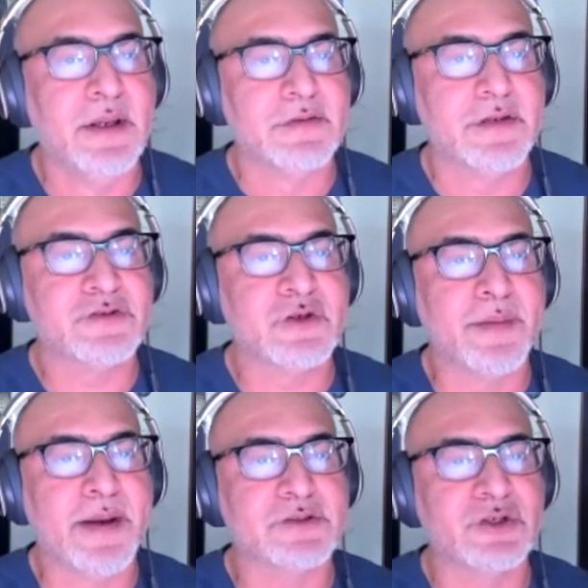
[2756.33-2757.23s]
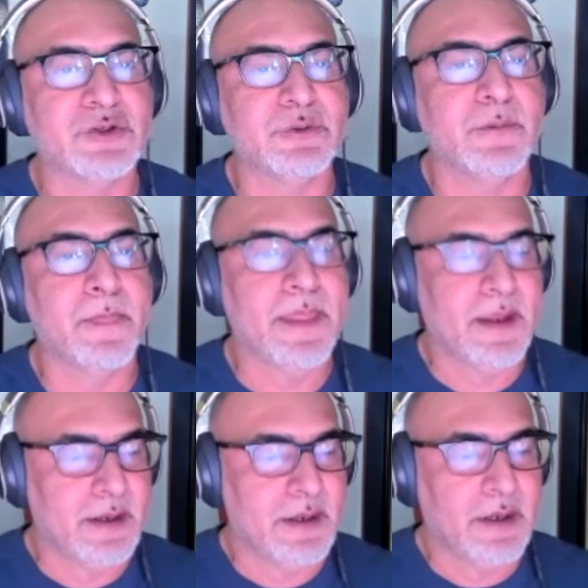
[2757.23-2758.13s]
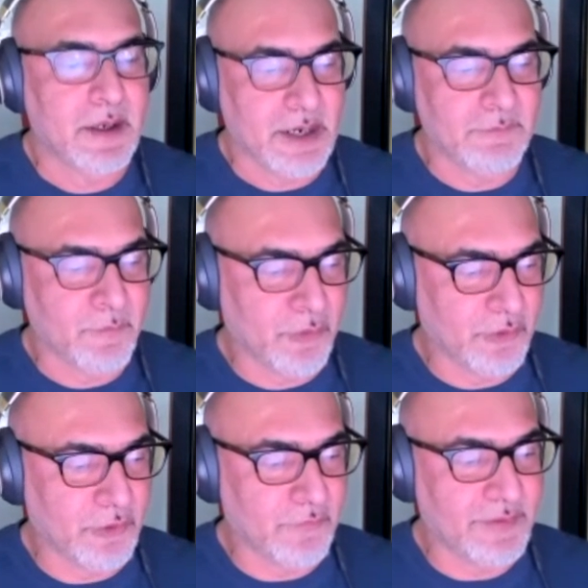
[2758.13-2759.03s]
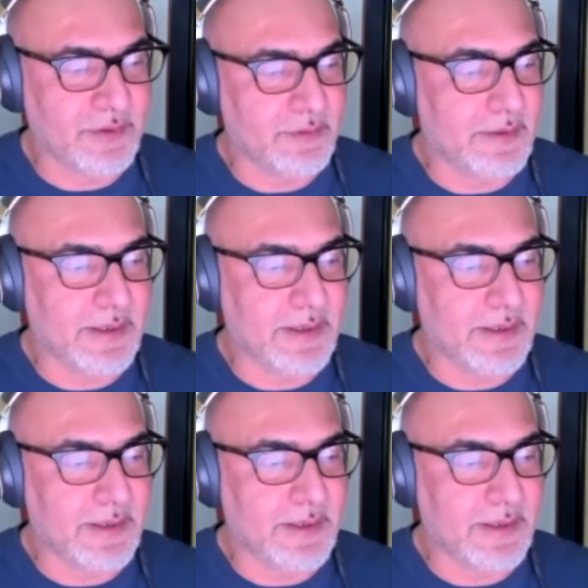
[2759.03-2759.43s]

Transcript: So let's go back to our model over here.